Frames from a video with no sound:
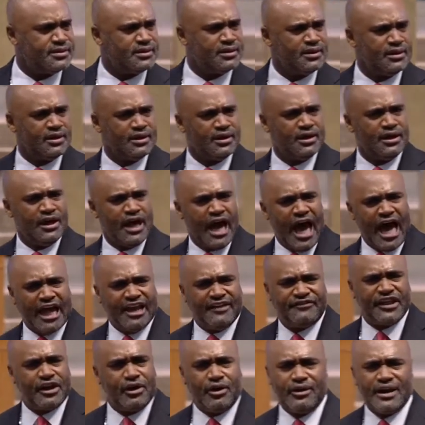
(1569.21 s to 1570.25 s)
And if they don't
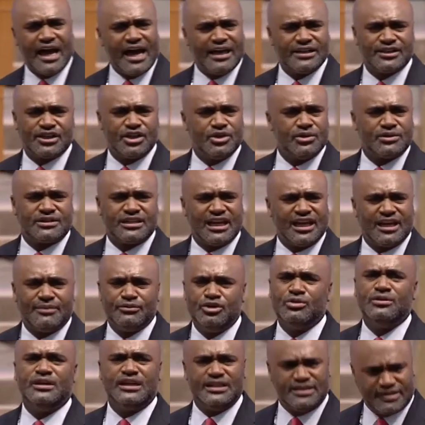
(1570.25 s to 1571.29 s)
answer you, tell them you need to
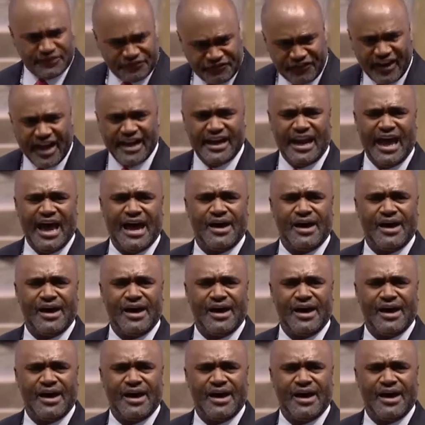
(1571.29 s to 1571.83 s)
find out.